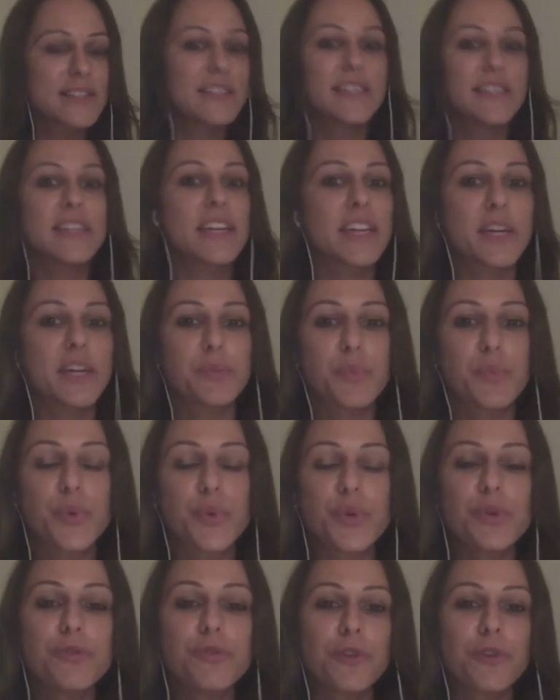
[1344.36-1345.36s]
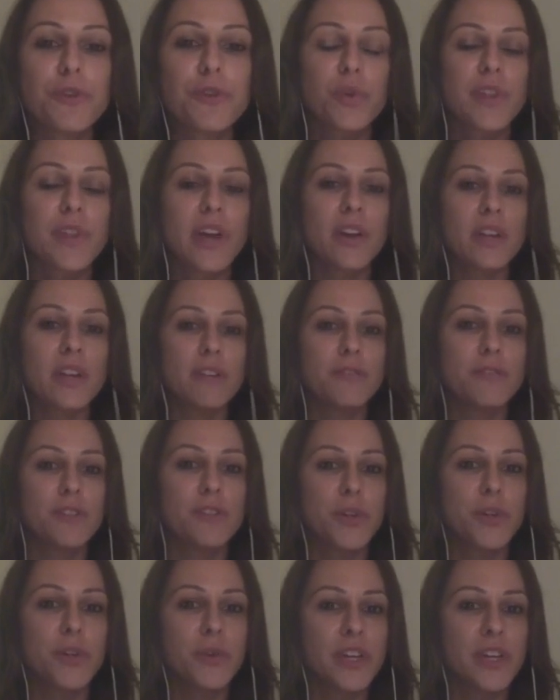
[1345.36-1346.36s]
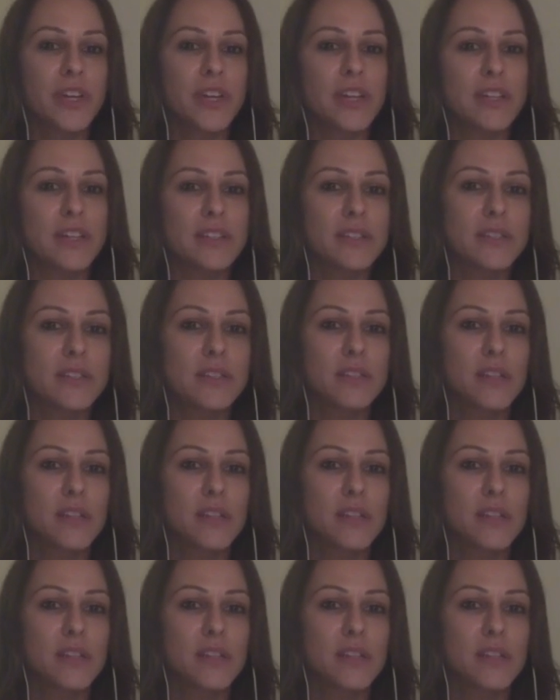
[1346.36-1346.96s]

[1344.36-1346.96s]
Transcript: Seeking approval without even knowing it.